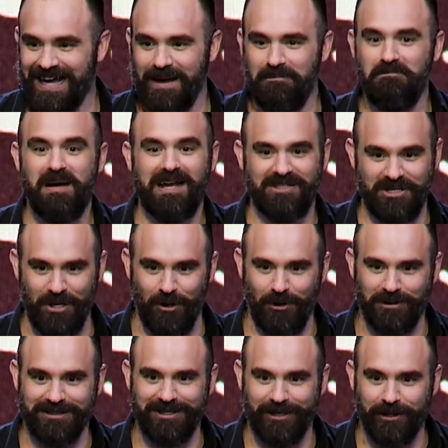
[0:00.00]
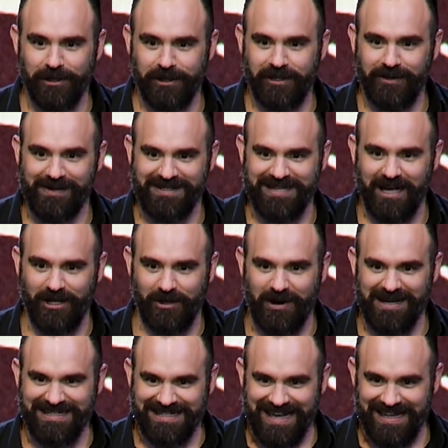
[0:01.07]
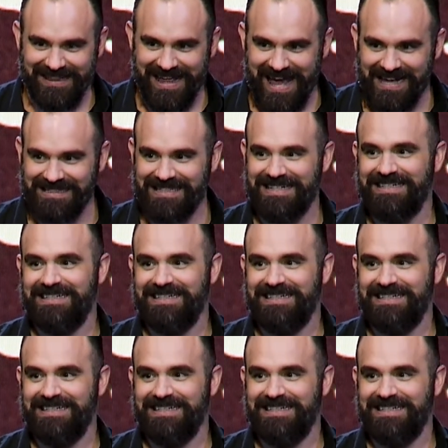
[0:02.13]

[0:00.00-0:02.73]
much older. You can tell her I said that.